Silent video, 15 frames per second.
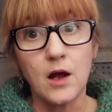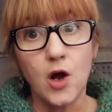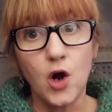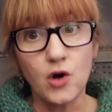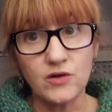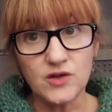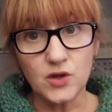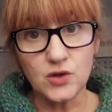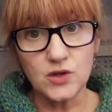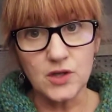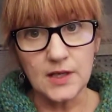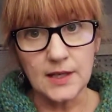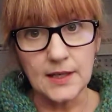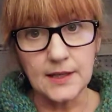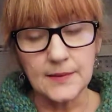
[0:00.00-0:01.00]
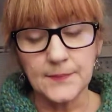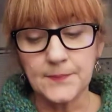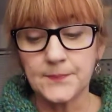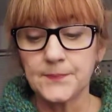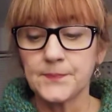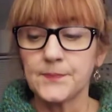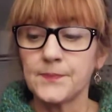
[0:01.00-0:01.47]
horizontally
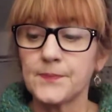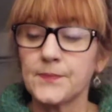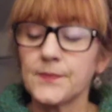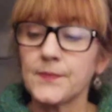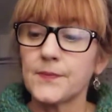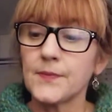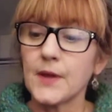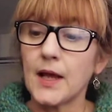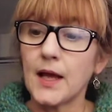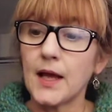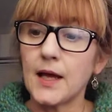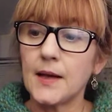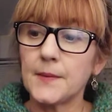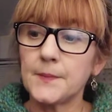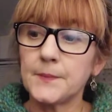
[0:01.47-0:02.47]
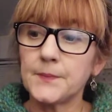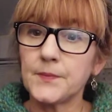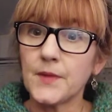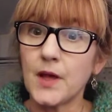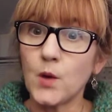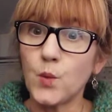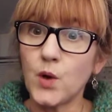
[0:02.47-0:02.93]
are
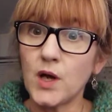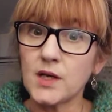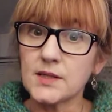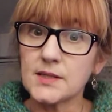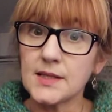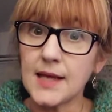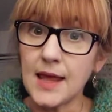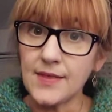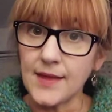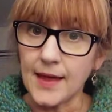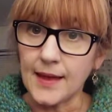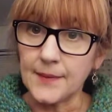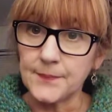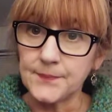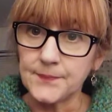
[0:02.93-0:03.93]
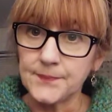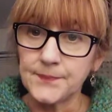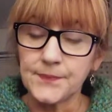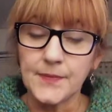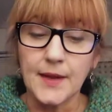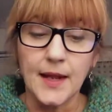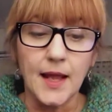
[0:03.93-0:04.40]
worked together.
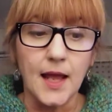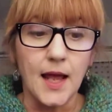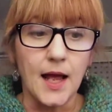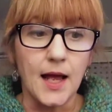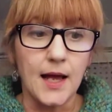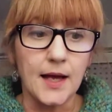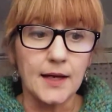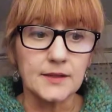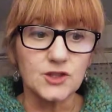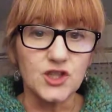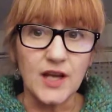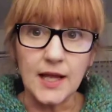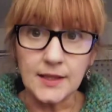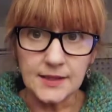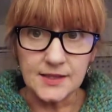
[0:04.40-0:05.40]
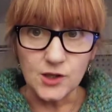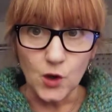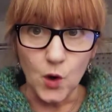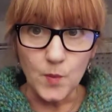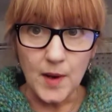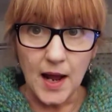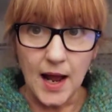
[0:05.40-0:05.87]
And she held it
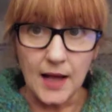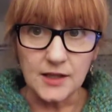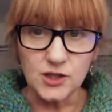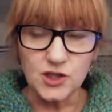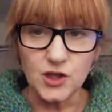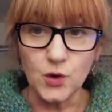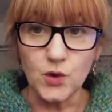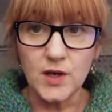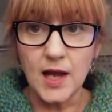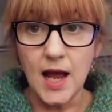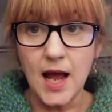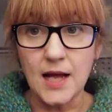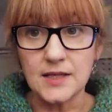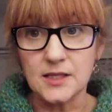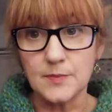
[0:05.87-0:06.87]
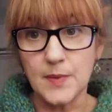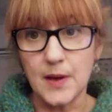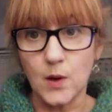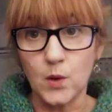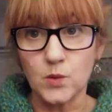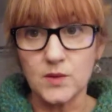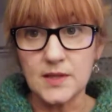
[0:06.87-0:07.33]
up, and she only has
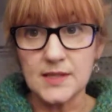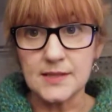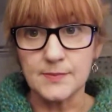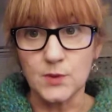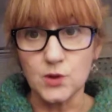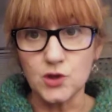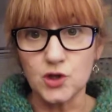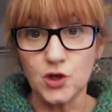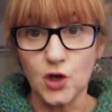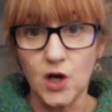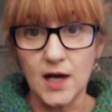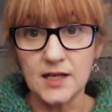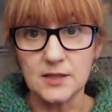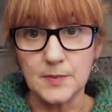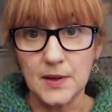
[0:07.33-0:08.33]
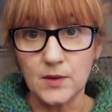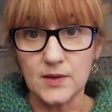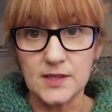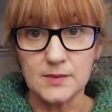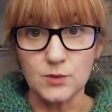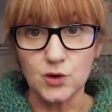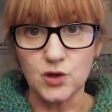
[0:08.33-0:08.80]
about this much, or had about
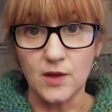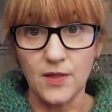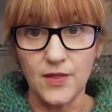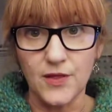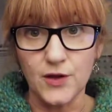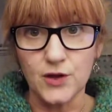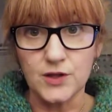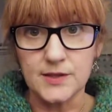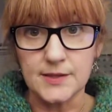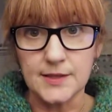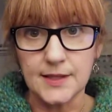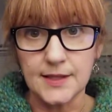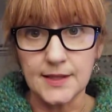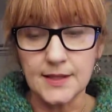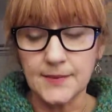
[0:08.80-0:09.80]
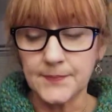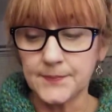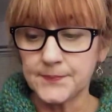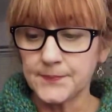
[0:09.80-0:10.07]
this much on Thursday,